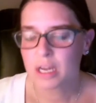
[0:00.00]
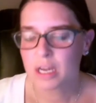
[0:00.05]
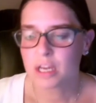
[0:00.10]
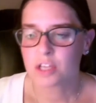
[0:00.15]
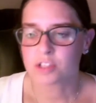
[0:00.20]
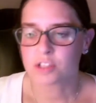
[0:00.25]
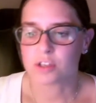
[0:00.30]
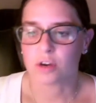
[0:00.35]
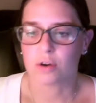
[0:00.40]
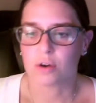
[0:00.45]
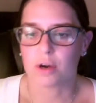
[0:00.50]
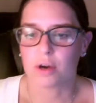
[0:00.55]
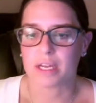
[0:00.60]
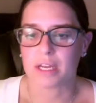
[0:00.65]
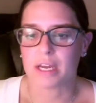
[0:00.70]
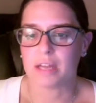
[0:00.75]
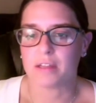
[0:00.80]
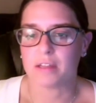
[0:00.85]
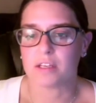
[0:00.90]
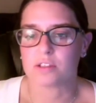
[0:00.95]
So
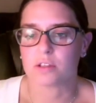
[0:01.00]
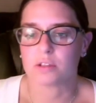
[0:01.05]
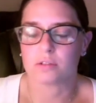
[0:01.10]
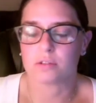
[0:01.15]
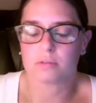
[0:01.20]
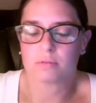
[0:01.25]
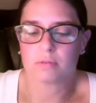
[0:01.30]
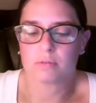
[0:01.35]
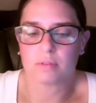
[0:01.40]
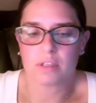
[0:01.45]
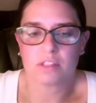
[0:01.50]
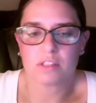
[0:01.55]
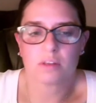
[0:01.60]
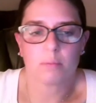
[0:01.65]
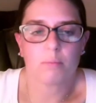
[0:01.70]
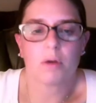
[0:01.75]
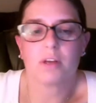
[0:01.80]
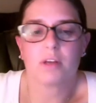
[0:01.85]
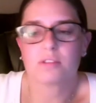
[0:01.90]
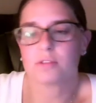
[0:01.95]
again, these are
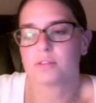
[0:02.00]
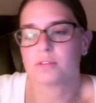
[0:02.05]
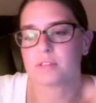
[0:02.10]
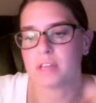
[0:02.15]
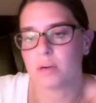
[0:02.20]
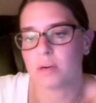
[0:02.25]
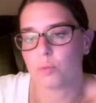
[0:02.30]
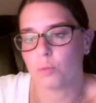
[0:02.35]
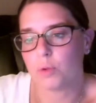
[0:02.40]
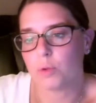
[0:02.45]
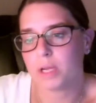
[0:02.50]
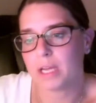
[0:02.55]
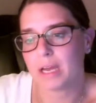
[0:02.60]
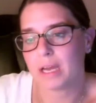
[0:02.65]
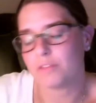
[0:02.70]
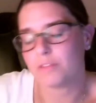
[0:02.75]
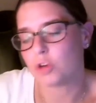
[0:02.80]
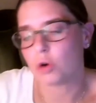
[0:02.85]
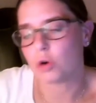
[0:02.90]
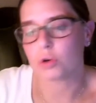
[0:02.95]
muscles that we
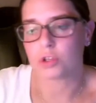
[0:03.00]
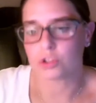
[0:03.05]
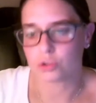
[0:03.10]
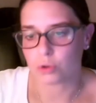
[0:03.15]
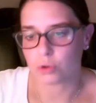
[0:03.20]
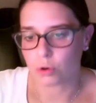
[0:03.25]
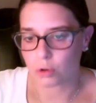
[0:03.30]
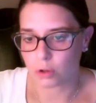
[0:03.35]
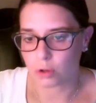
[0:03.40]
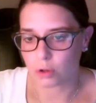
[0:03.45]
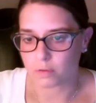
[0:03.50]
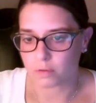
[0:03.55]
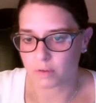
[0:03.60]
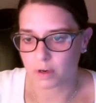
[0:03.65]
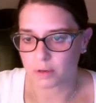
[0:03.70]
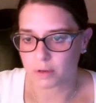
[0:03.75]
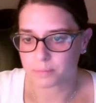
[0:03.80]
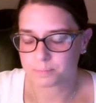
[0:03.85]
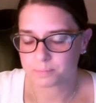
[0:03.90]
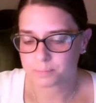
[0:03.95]
have no control over.